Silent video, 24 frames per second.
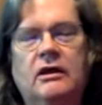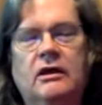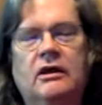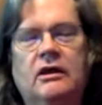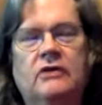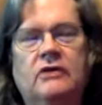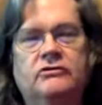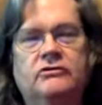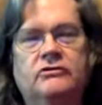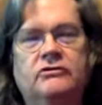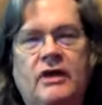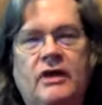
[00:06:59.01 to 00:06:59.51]

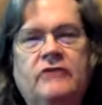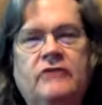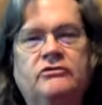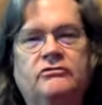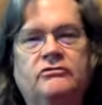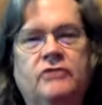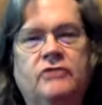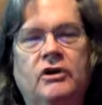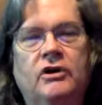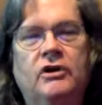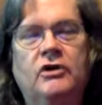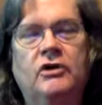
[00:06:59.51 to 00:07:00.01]
So that's a
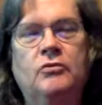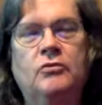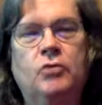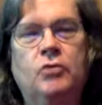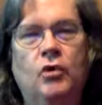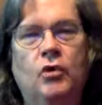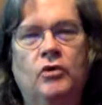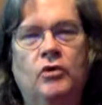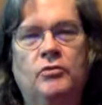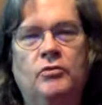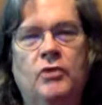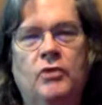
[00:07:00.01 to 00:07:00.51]
very
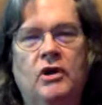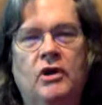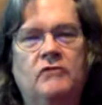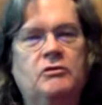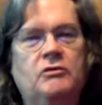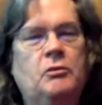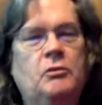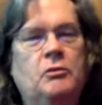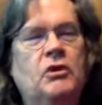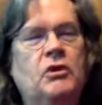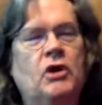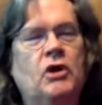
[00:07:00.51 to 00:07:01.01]
important part of it.
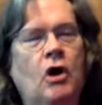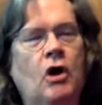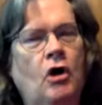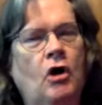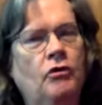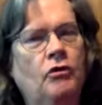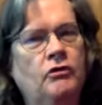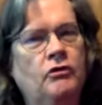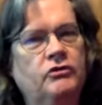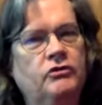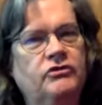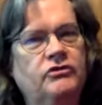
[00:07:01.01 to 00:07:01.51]
But all
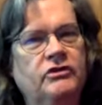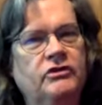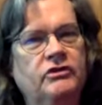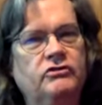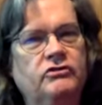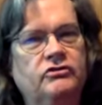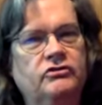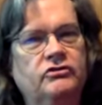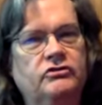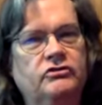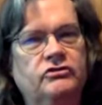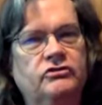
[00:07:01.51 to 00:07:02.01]
those things
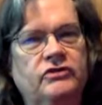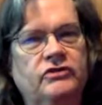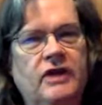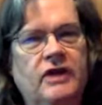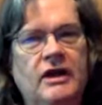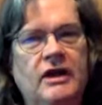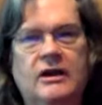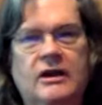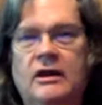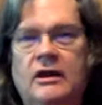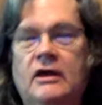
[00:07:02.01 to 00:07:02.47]
you said,